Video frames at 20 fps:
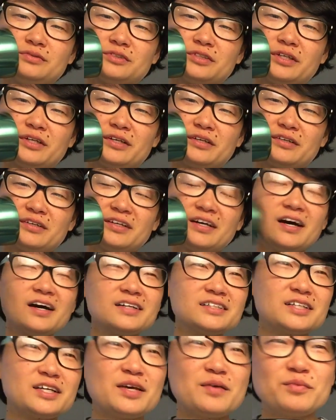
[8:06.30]
drinker.
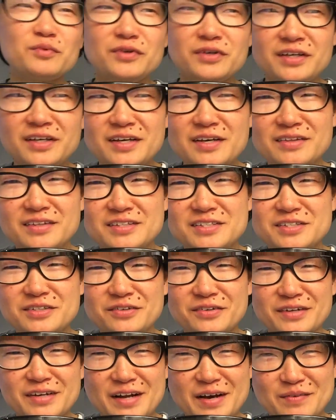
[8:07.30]
Gosh, I keep looking at the
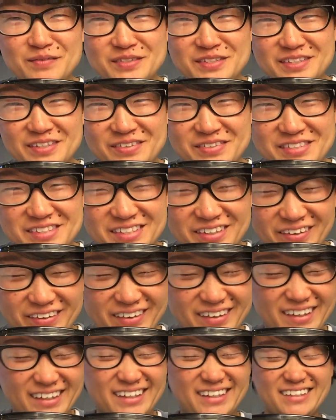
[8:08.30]
screen. I'm so
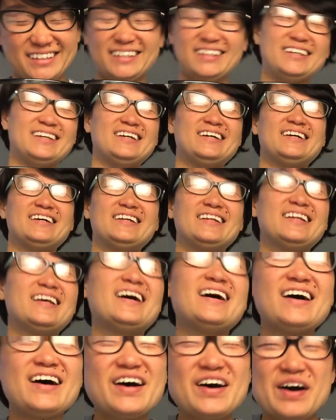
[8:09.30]
sorry.
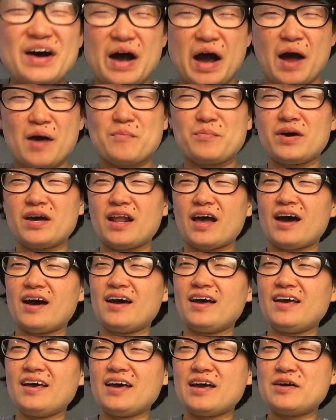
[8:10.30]
But
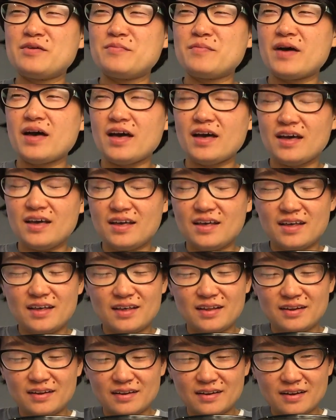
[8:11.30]
I am
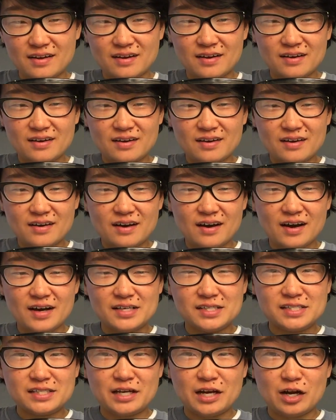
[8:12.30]
an
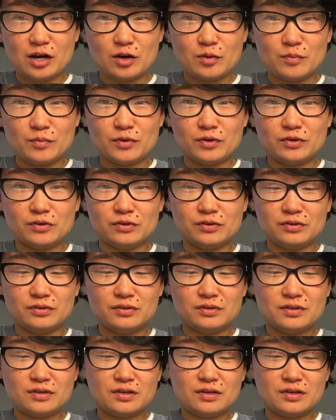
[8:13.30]
iced caramel